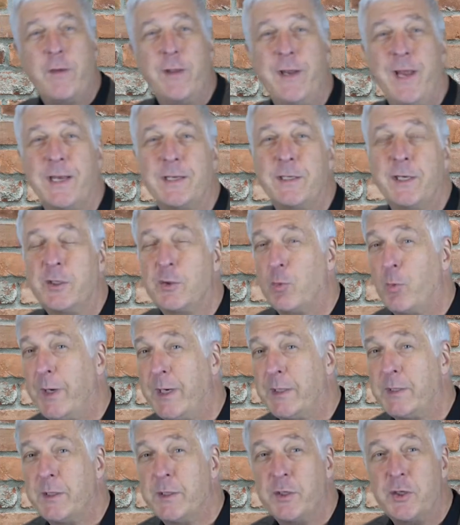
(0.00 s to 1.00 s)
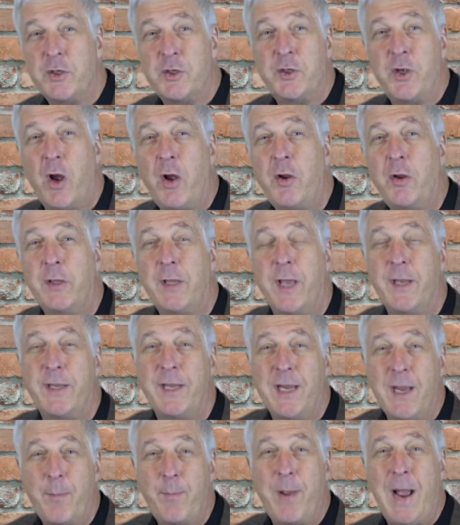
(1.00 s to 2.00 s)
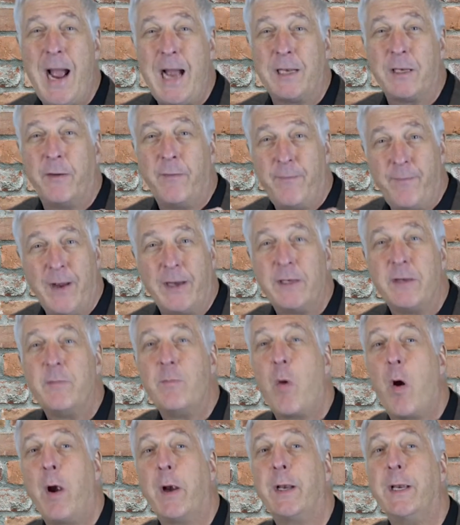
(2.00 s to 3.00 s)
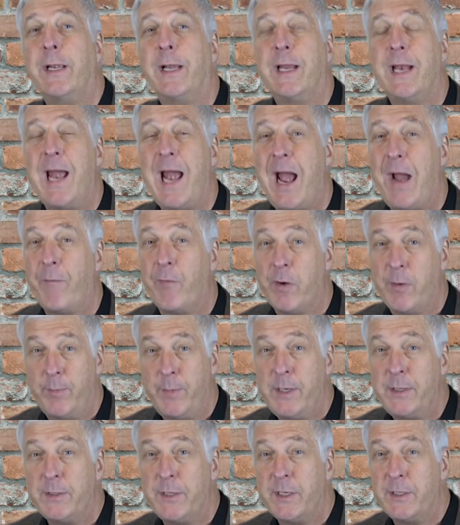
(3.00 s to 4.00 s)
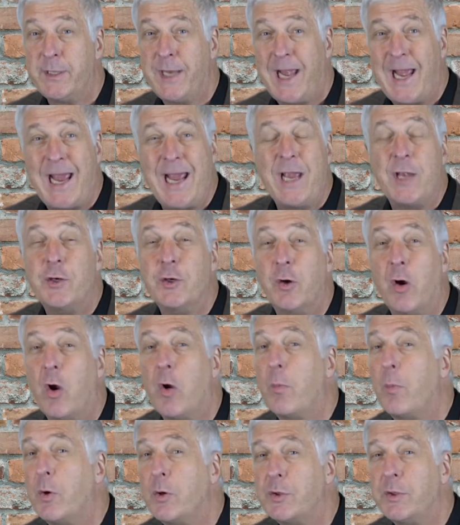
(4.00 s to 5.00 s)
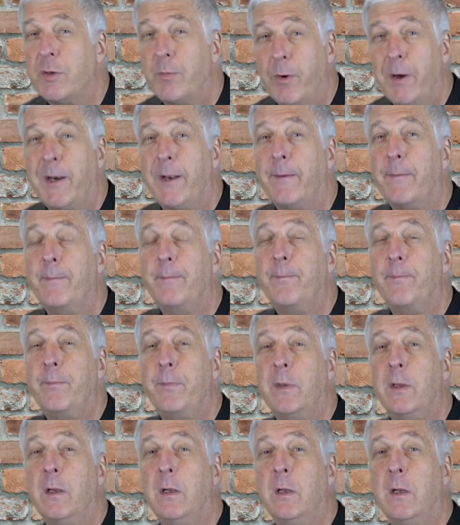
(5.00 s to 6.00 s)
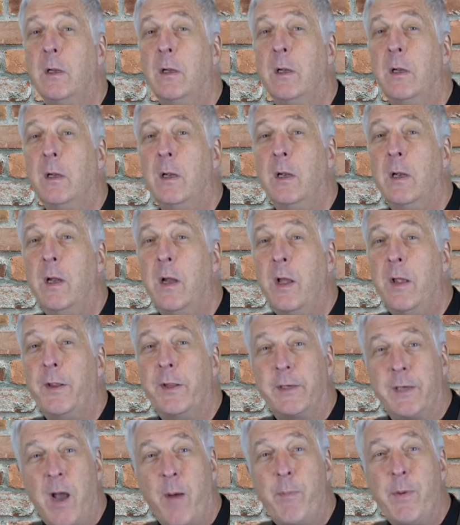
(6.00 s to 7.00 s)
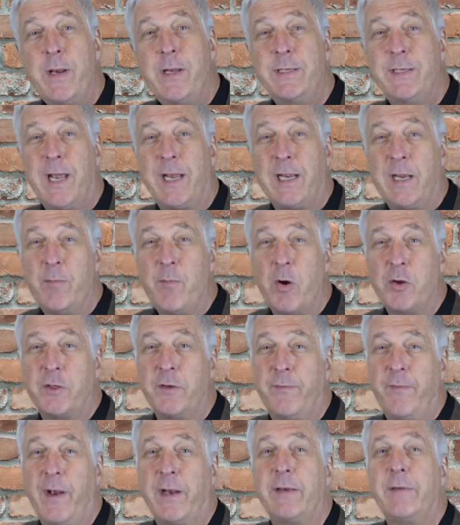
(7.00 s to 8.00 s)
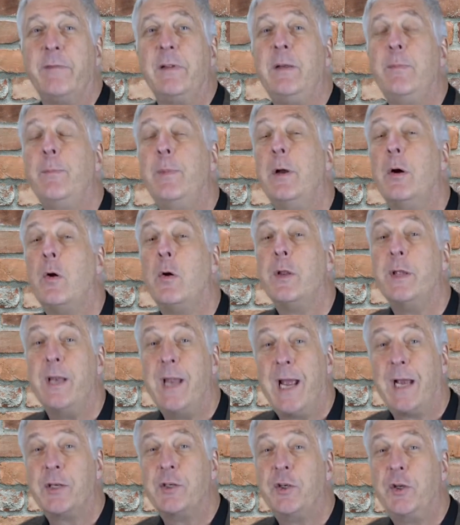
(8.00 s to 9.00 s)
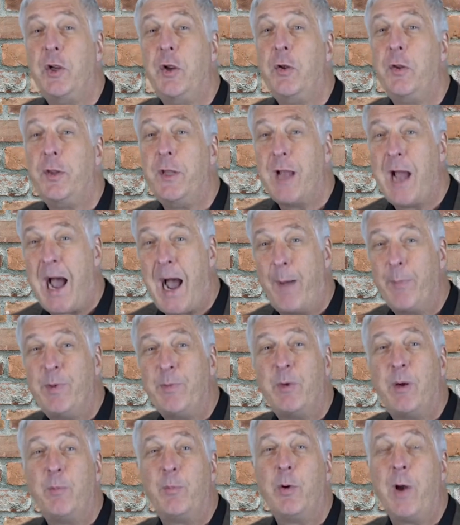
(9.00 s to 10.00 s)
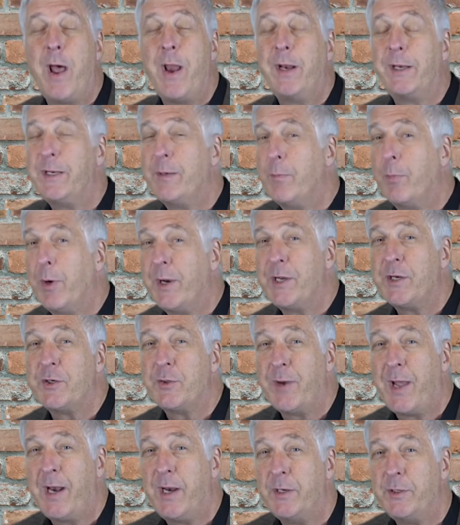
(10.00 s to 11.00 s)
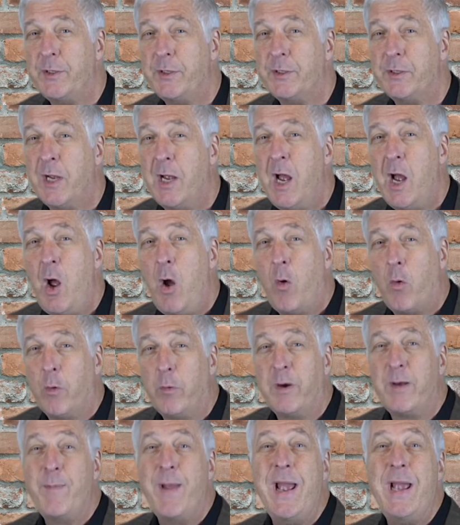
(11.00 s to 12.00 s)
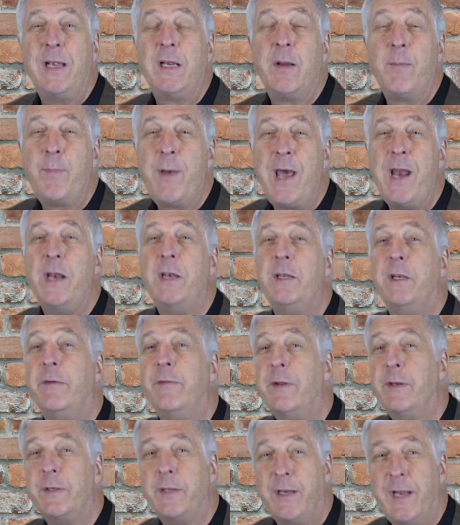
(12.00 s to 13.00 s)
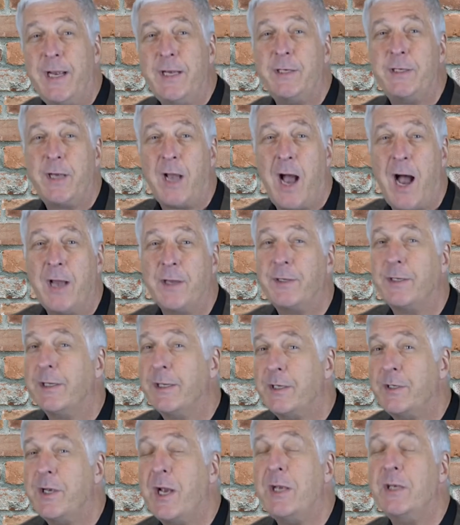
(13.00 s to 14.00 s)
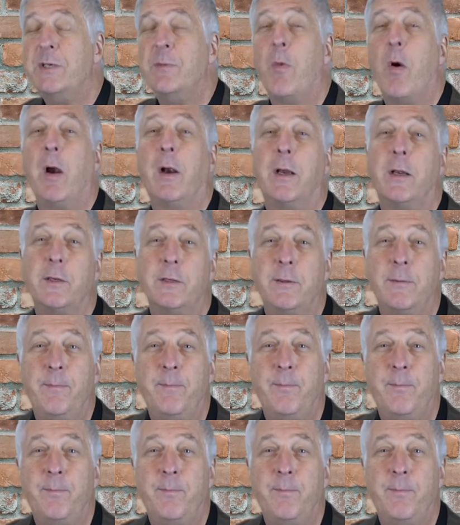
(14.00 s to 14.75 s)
the next 6 weeks is to show you that the impact effective marketing can have on a business and your own personal brand. The companies that can most effectively build and execute the optimum product and brand strategies will remain competitive in today's constantly changing markets.